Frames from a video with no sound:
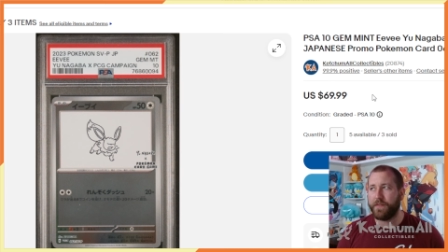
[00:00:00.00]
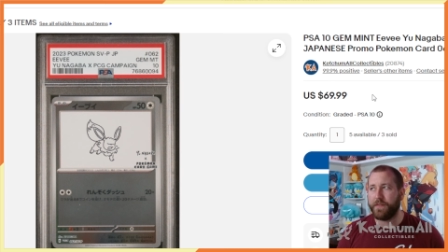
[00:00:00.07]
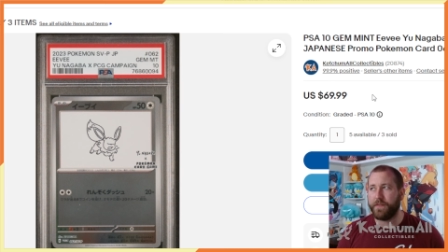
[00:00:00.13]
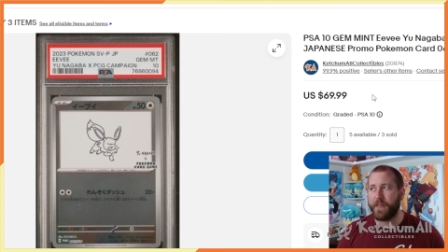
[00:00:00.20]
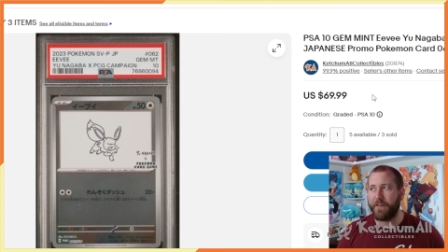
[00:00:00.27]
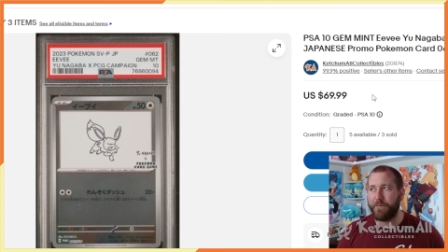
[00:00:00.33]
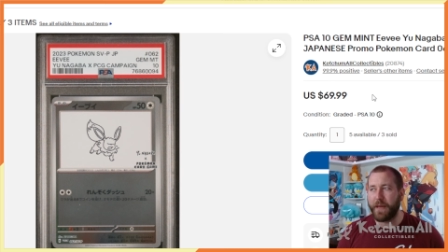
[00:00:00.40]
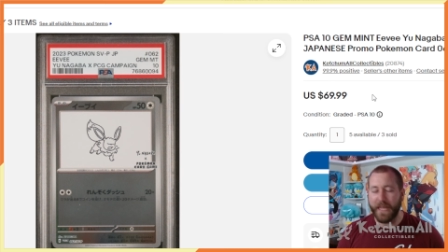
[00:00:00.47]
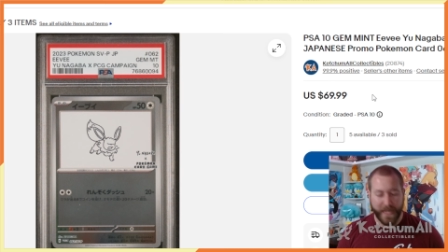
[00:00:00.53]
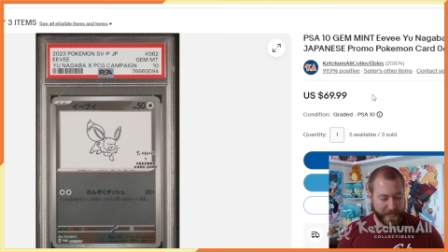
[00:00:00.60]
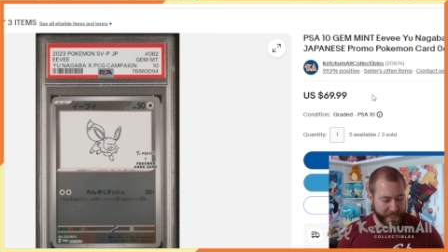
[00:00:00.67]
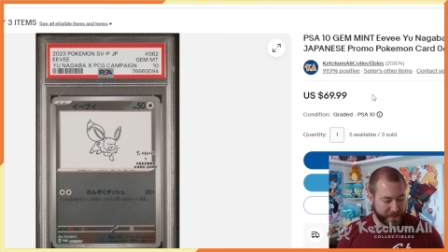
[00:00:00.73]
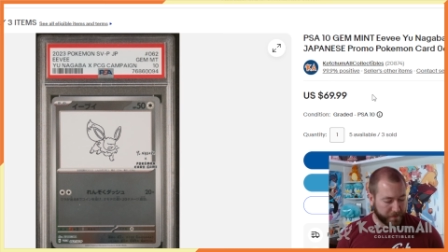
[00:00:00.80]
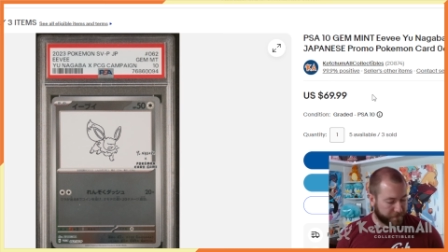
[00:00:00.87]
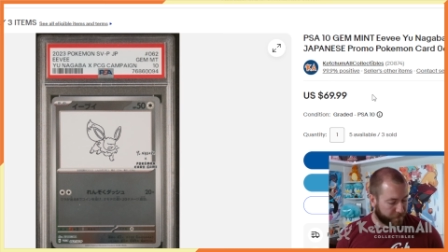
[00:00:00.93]
they've been getting
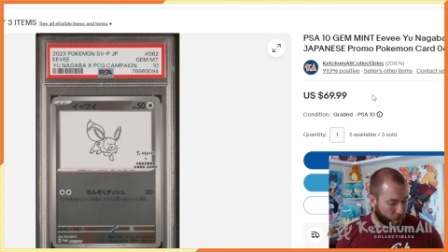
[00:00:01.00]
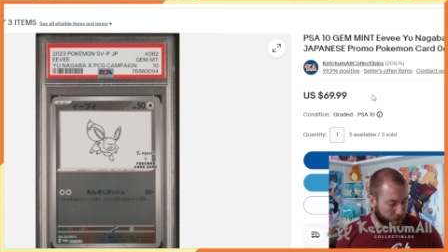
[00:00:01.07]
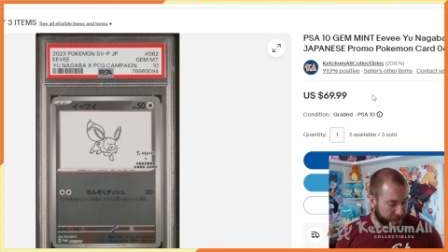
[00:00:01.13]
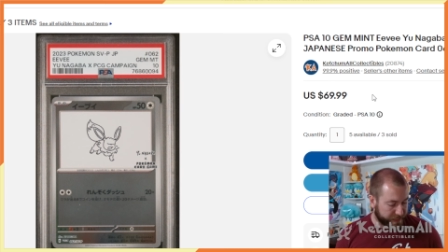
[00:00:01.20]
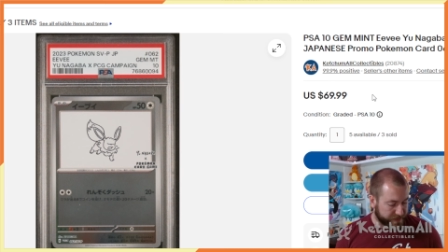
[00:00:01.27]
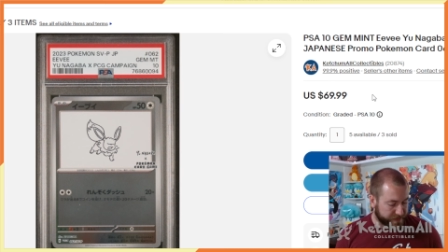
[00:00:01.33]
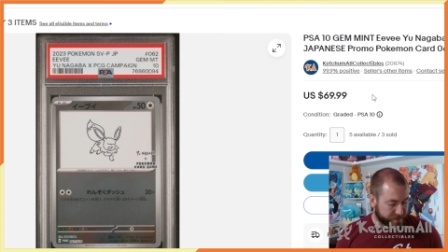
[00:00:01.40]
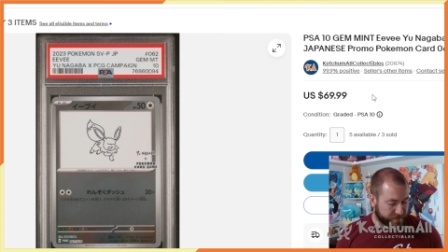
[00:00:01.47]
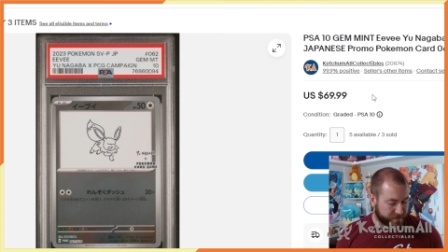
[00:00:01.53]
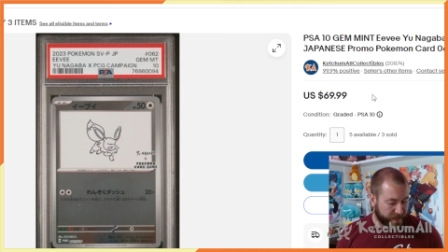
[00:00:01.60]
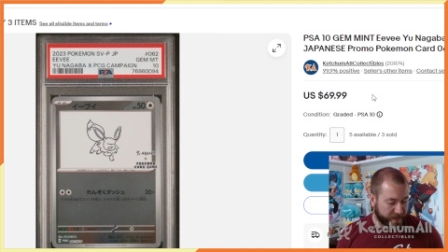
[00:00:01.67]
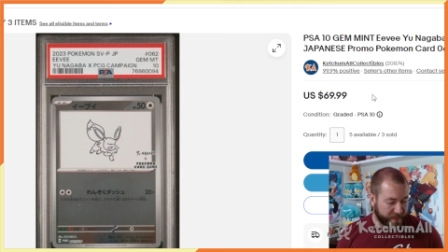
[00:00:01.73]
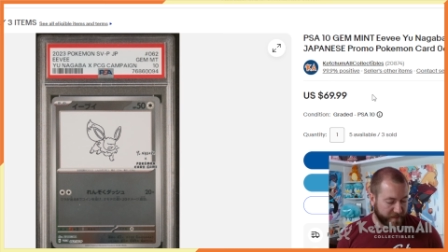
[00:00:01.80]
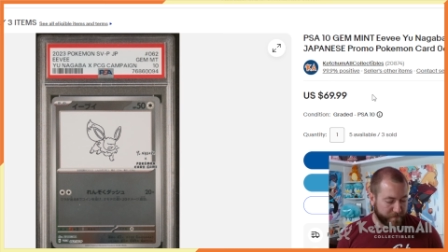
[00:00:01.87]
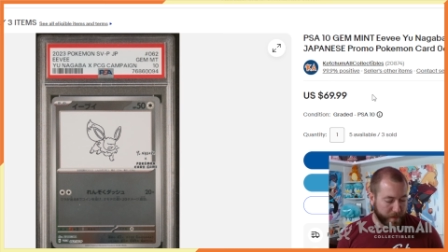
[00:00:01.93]
in the 40s.
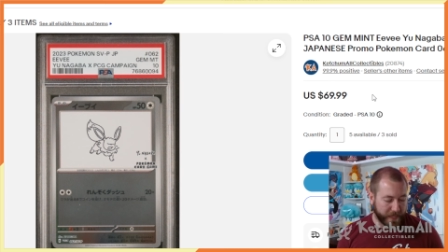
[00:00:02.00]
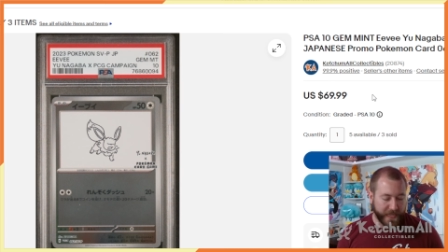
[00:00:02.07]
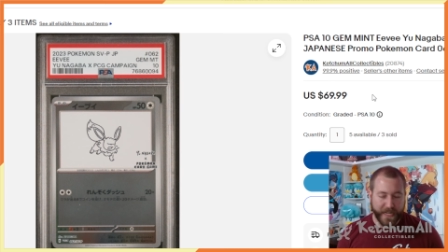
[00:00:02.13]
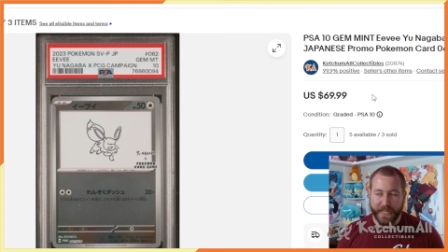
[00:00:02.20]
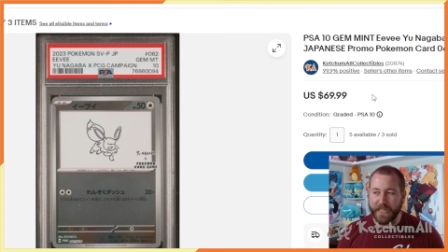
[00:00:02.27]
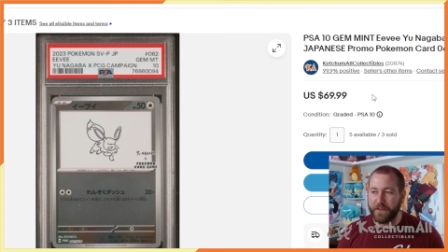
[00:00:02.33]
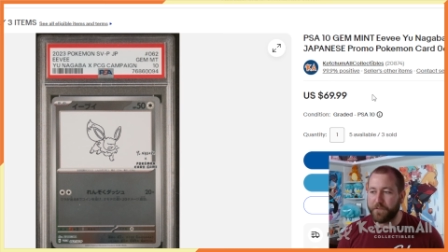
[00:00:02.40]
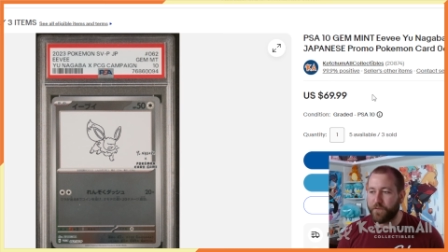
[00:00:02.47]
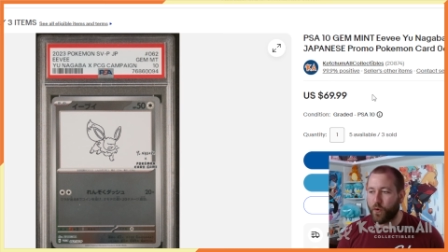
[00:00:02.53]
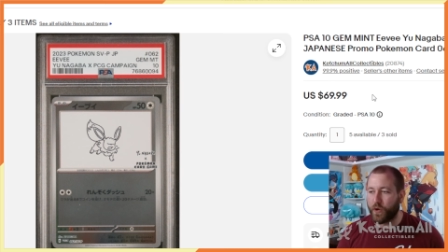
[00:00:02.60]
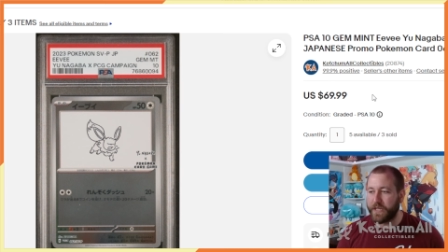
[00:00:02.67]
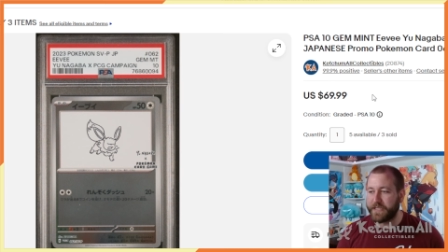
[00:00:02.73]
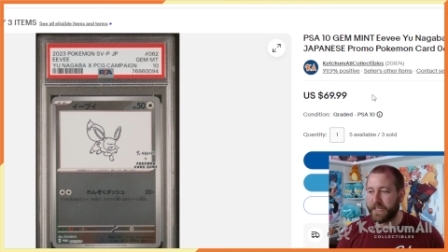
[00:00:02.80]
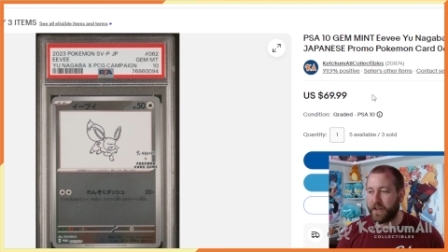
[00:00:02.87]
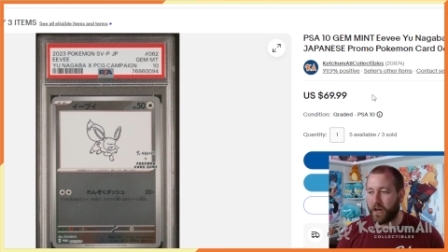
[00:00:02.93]
They've been getting in the
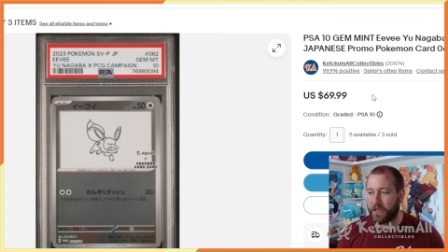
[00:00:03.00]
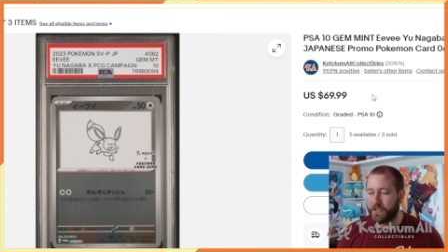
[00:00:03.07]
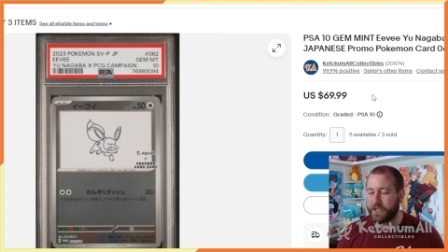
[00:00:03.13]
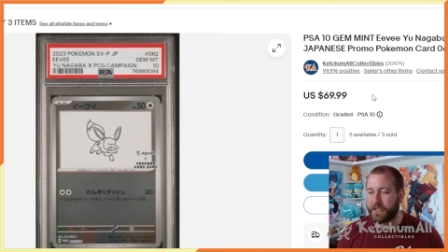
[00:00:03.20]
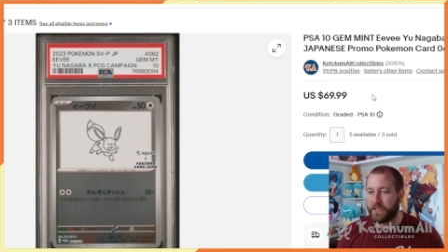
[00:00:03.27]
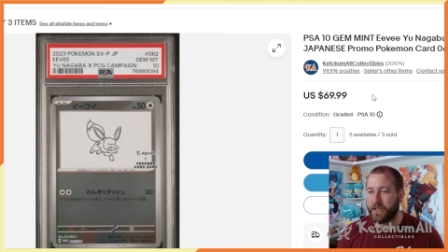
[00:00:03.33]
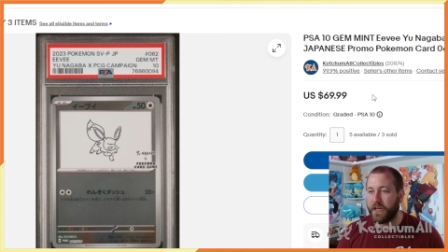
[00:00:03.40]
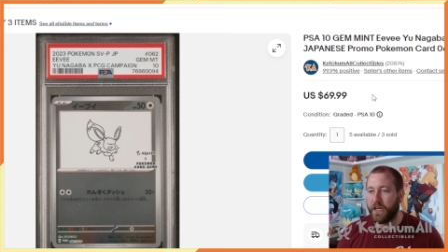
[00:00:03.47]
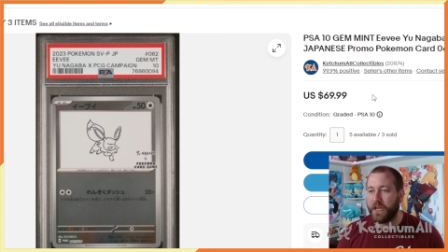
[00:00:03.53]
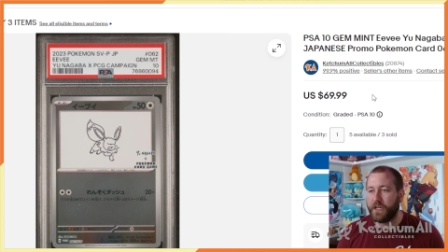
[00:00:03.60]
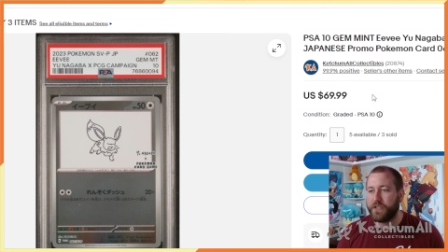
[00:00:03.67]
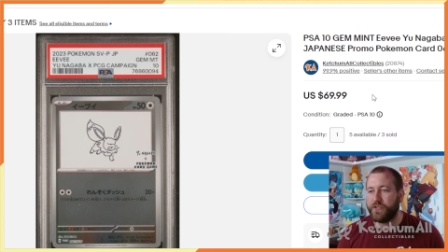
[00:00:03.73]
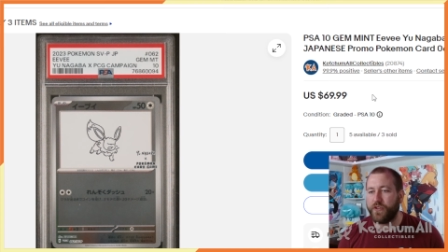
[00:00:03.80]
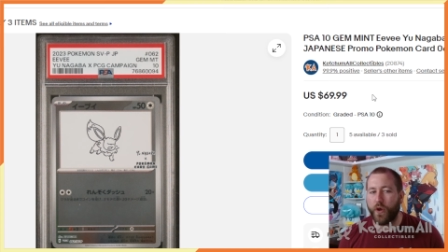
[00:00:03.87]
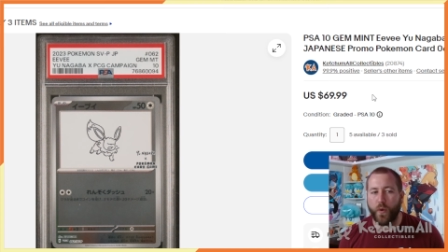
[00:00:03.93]
40s at auction.
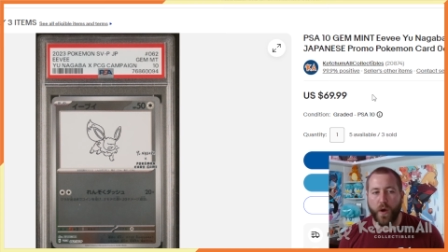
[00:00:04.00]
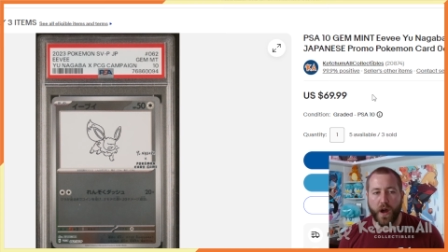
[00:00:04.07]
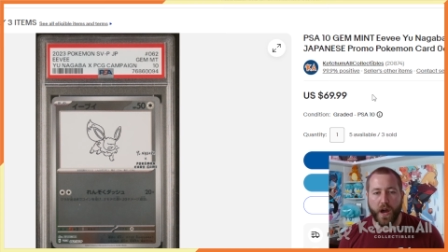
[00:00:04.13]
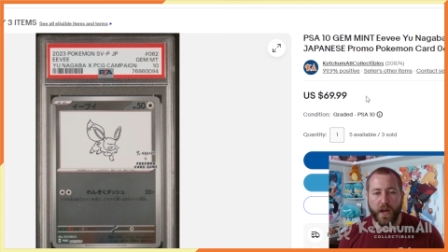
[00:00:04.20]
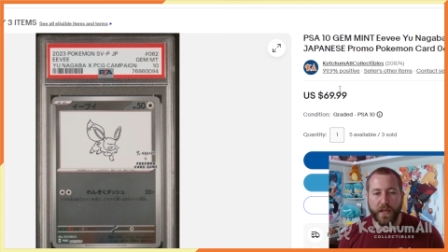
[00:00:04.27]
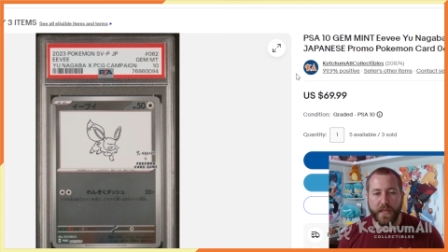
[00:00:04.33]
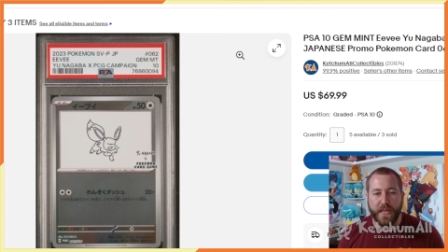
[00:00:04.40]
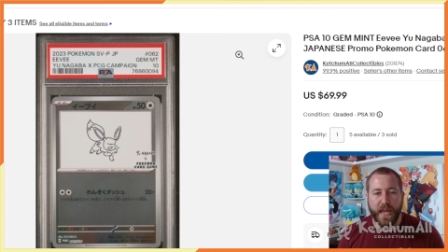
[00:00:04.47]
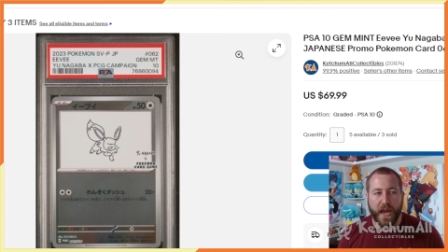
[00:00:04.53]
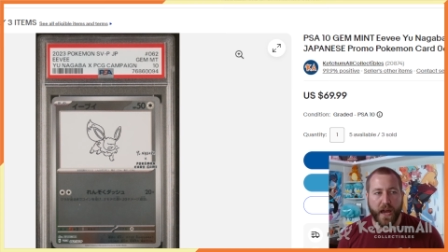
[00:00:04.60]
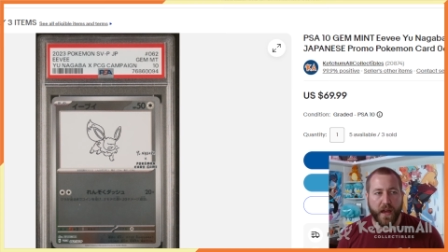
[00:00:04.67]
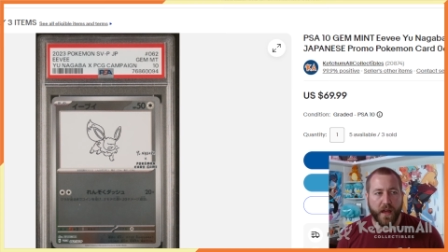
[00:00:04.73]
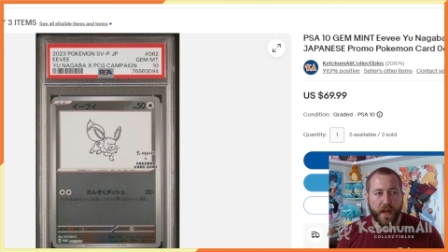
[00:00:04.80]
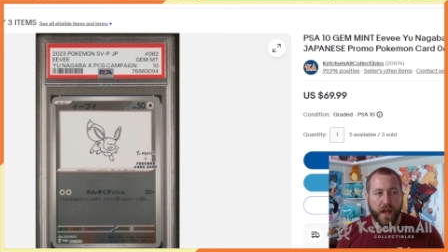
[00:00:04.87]
So, uh, yeah.